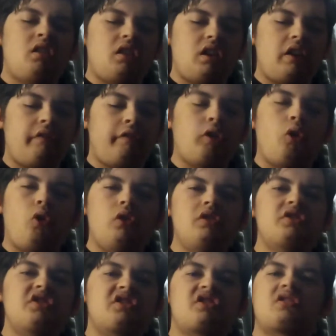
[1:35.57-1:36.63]
Of
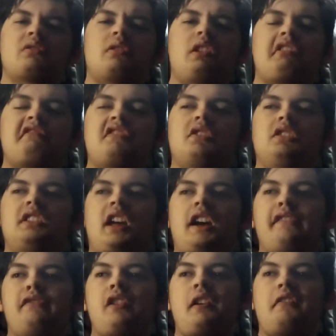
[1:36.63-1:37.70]
course, a theory that I
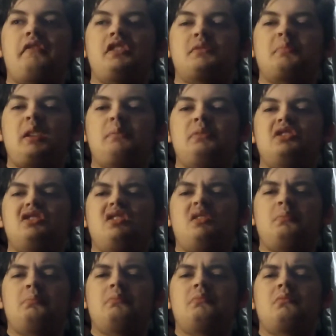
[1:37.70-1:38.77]
thought of is maybe she
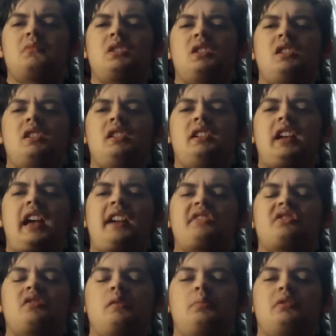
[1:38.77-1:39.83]

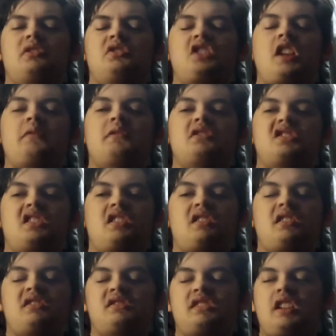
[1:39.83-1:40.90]
actually put 7th
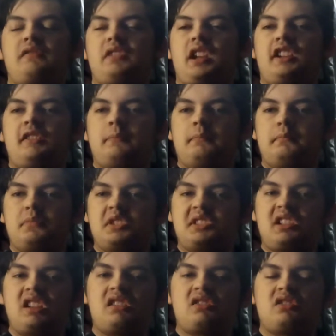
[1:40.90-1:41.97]
instead of like
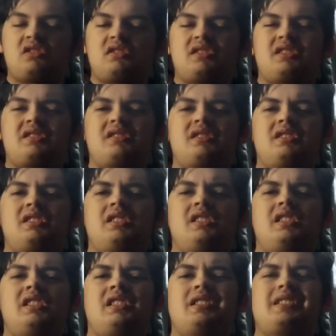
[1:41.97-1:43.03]
6.
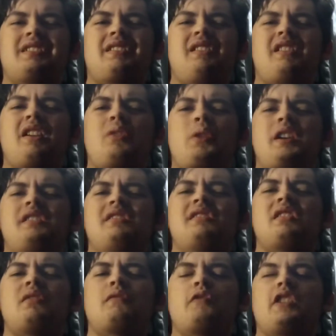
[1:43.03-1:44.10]
Though I
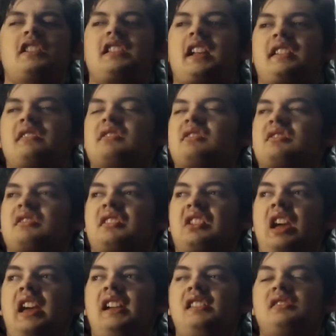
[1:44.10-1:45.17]
don't think that's the
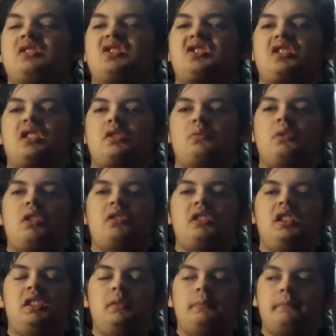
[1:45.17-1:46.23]
case, because we already...